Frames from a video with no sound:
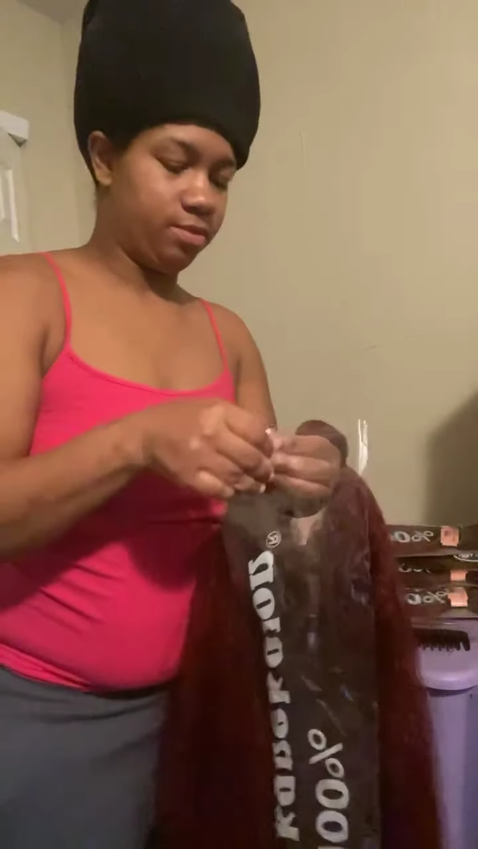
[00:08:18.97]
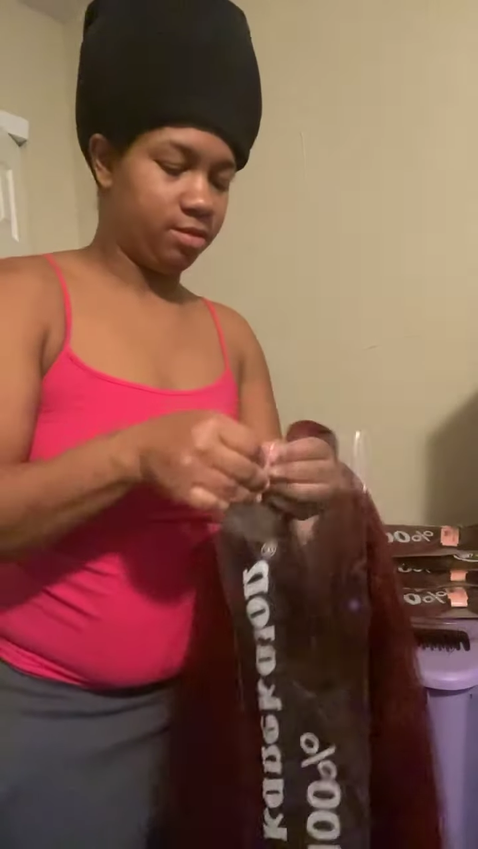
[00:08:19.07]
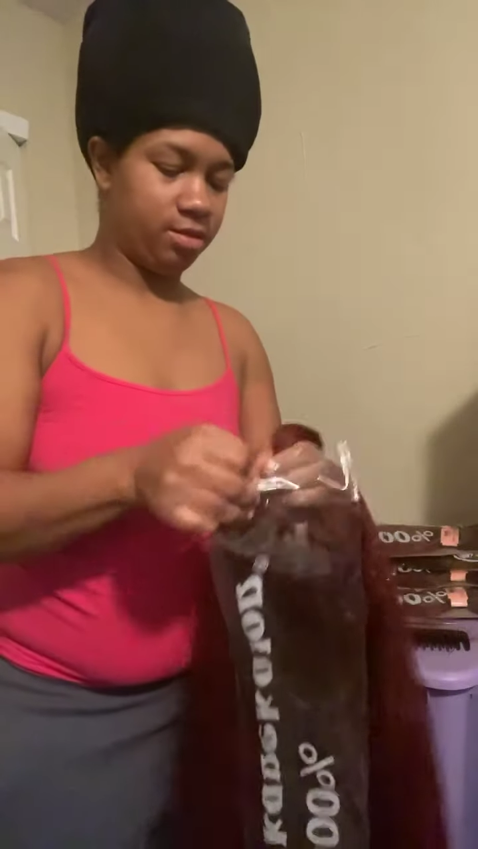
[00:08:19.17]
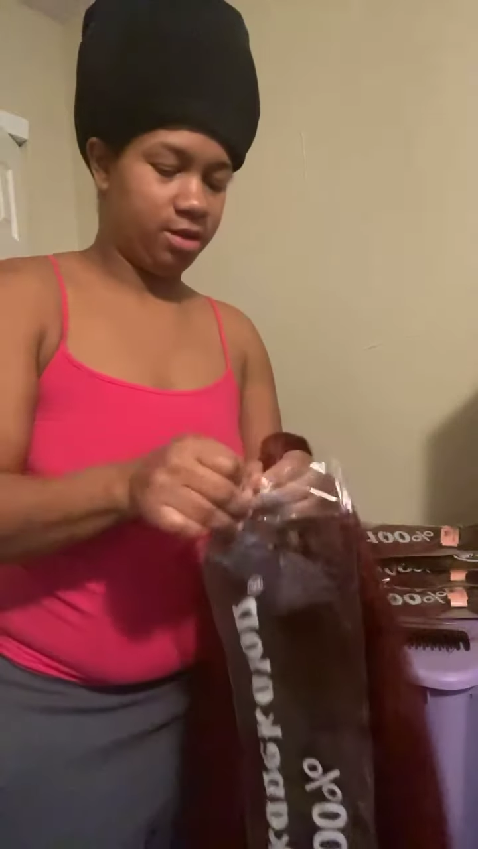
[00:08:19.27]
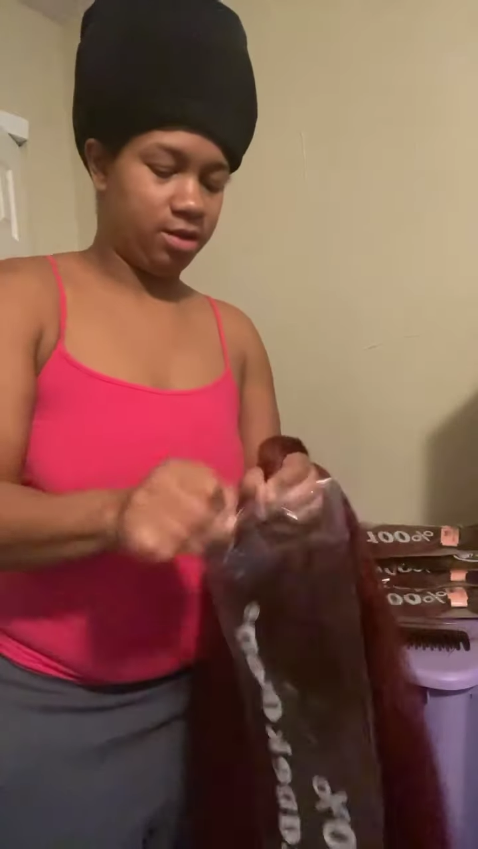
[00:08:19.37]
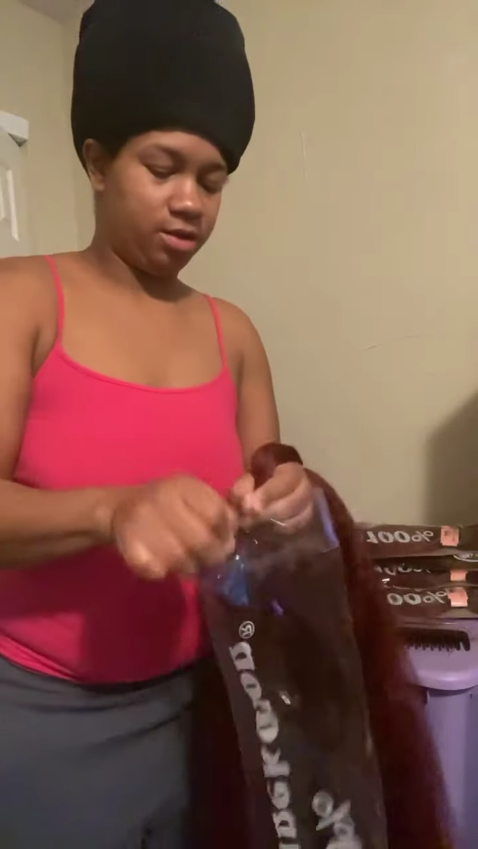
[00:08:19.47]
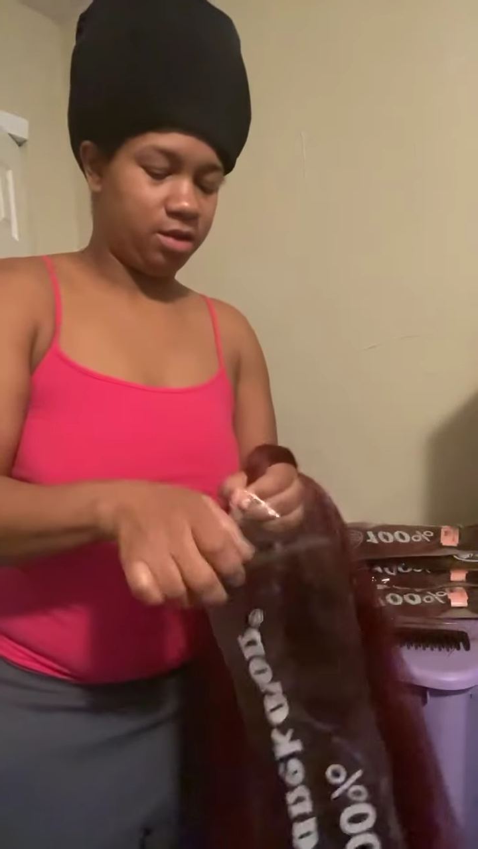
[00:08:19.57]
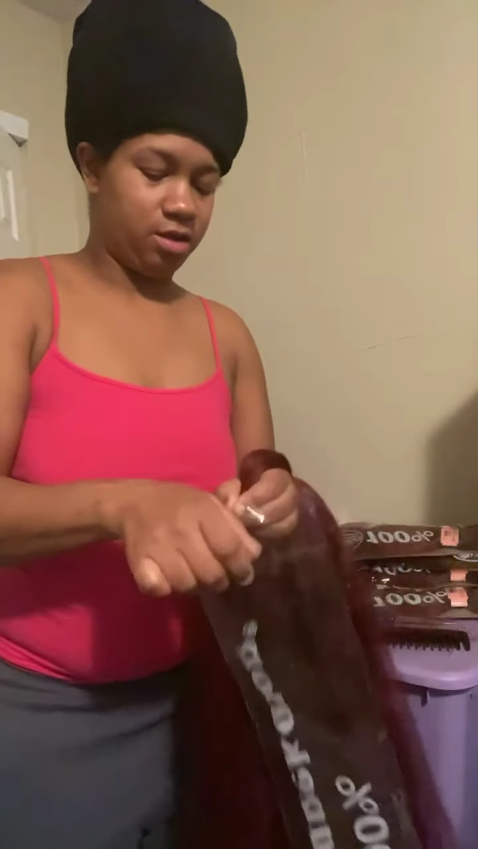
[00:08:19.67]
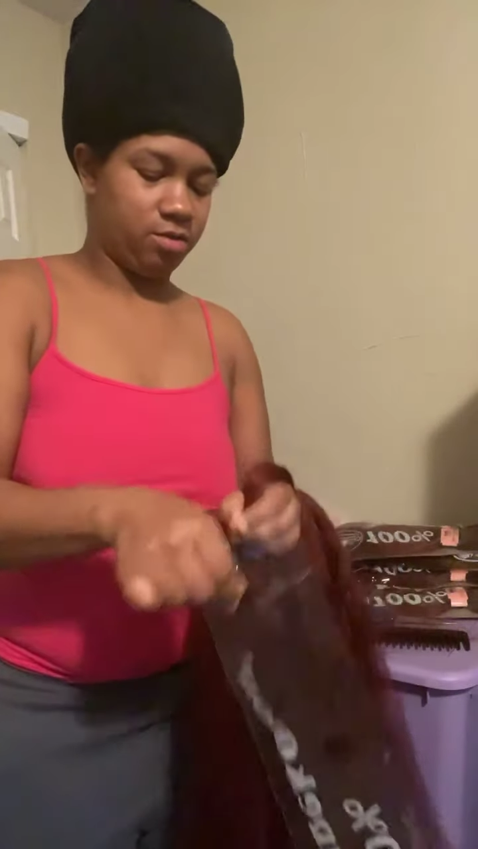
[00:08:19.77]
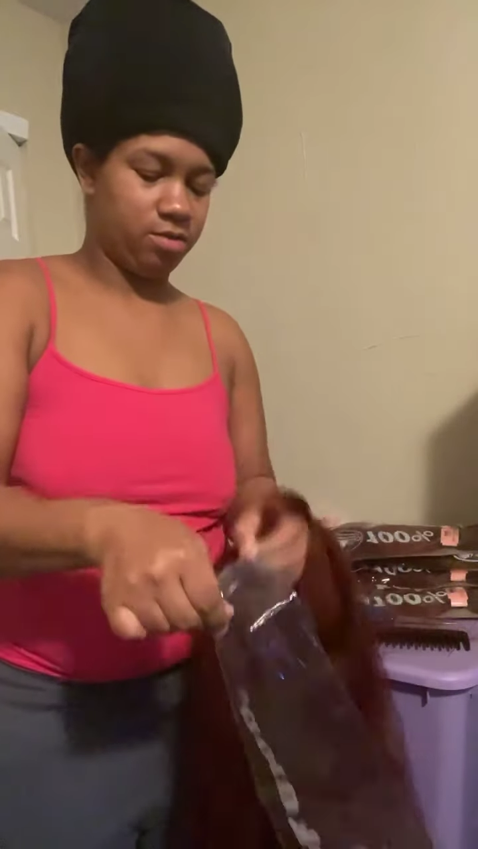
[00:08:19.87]
Like so.
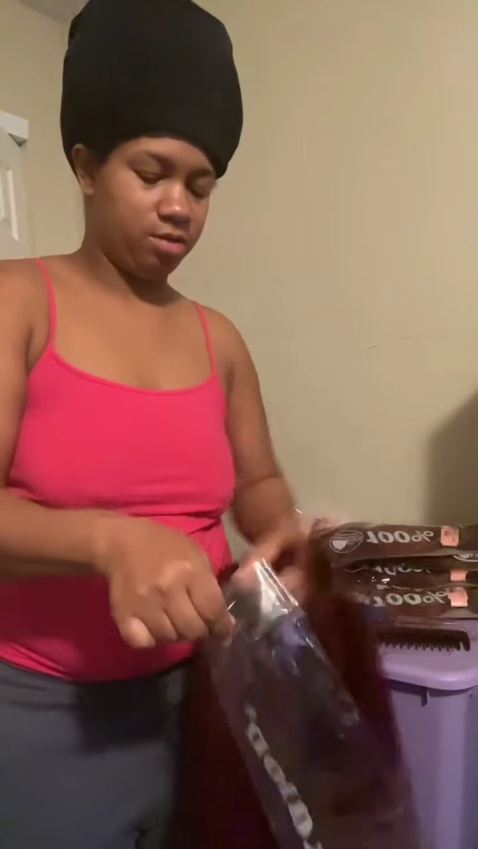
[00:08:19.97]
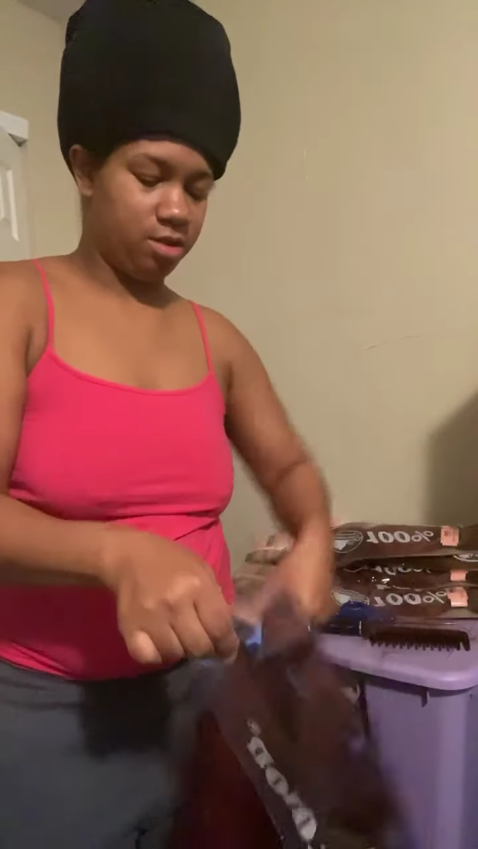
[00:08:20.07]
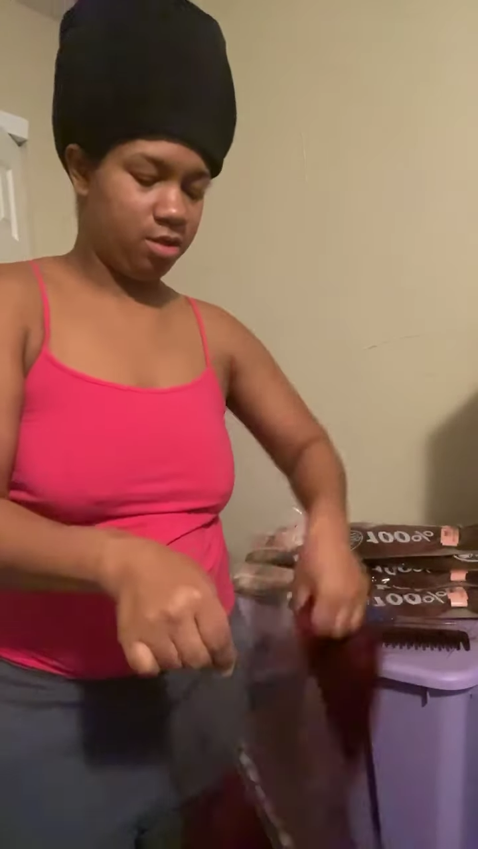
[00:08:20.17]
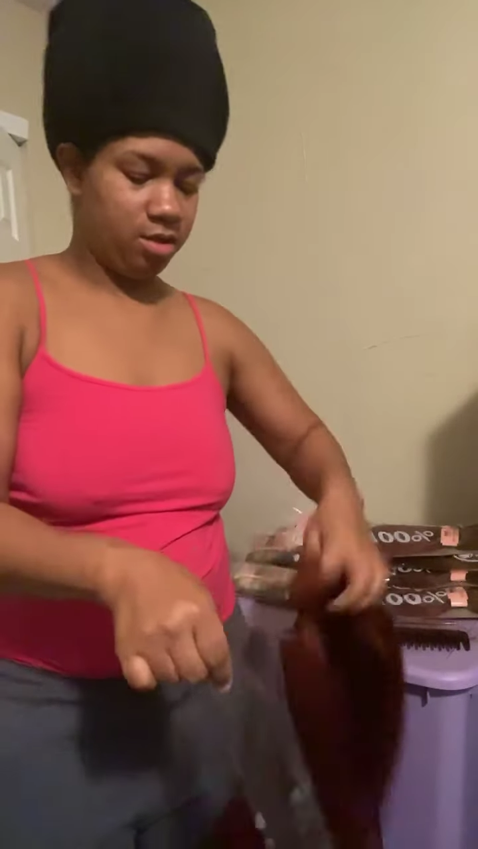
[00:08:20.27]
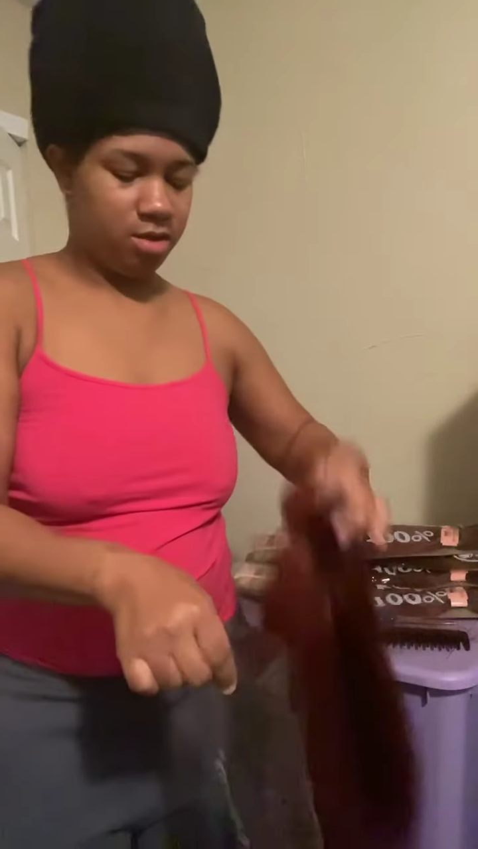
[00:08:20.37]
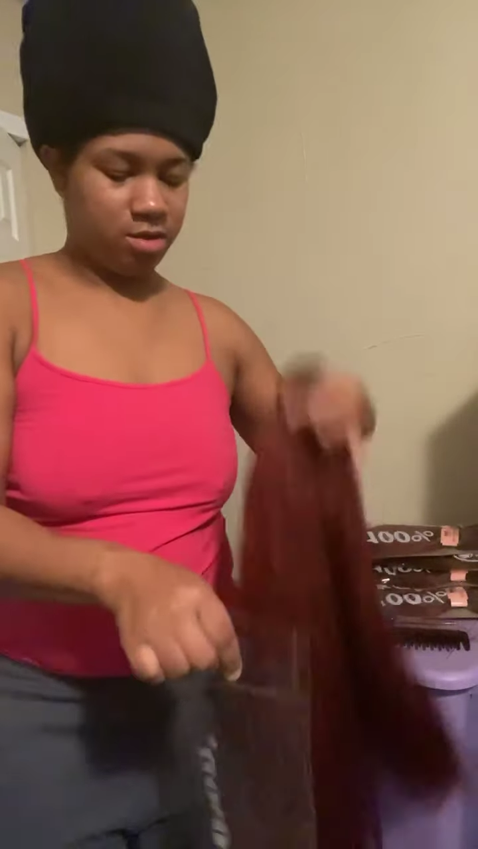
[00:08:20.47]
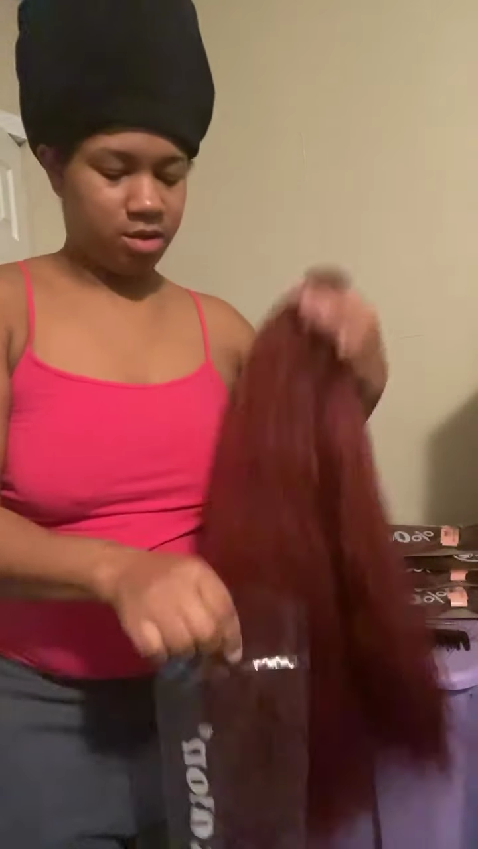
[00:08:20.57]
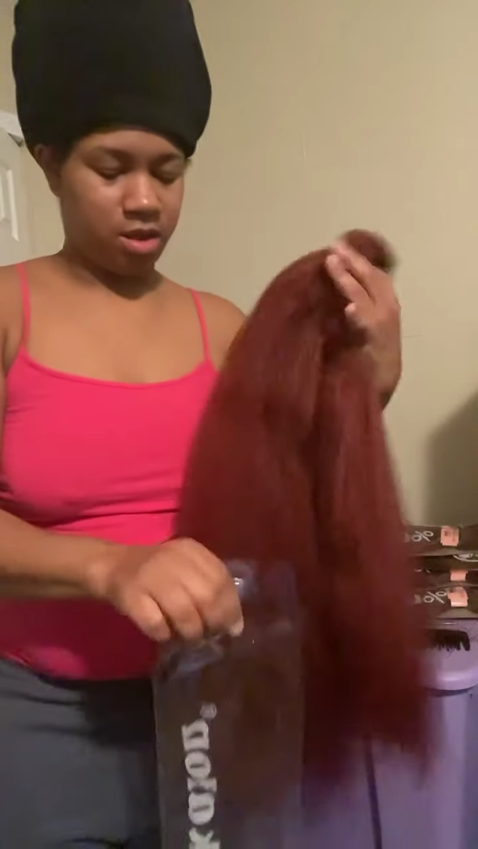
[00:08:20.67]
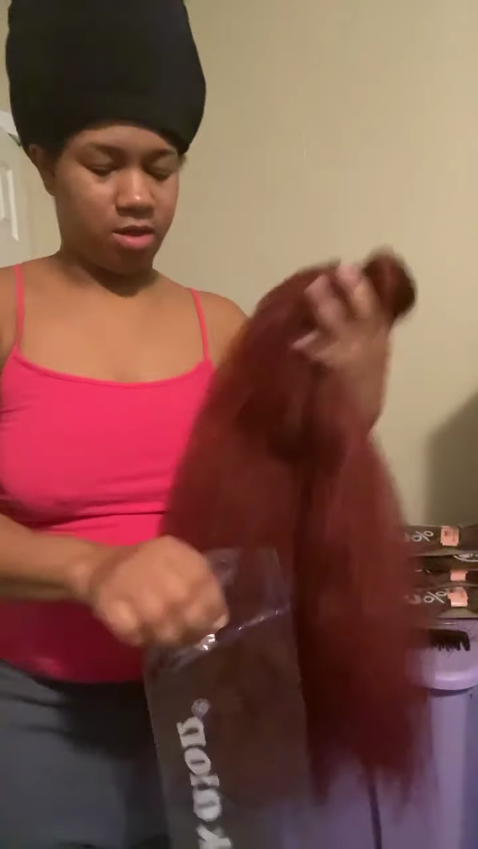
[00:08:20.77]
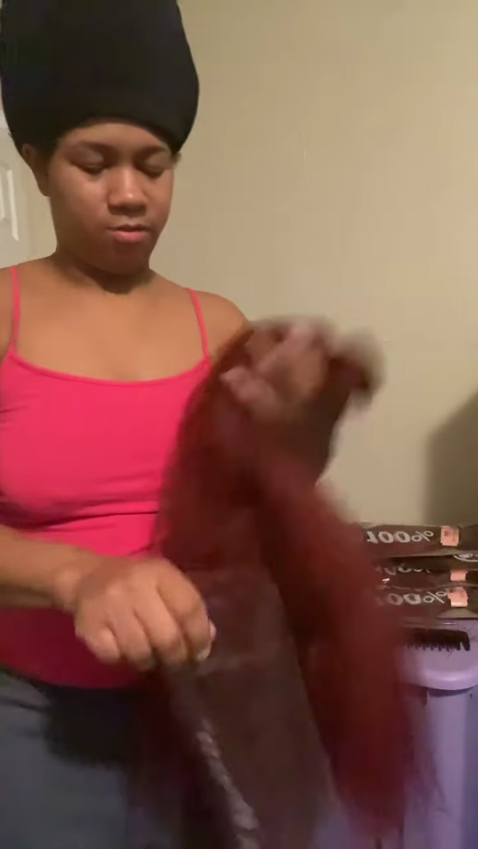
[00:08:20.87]

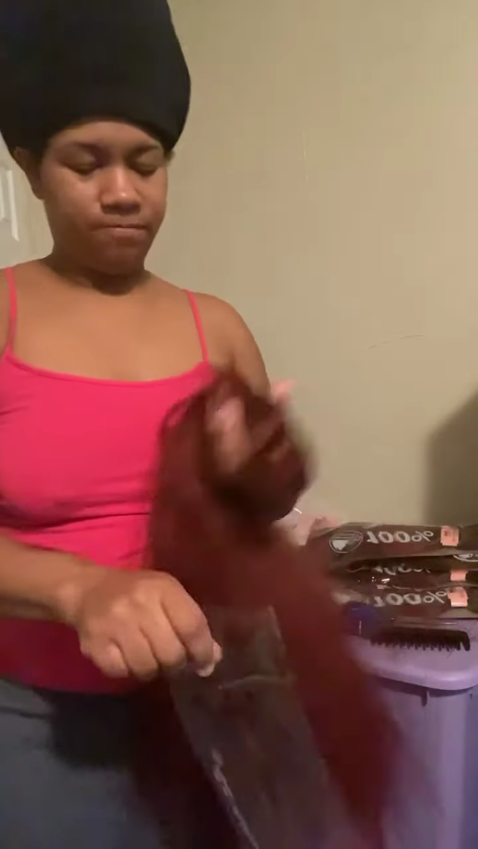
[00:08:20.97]
So,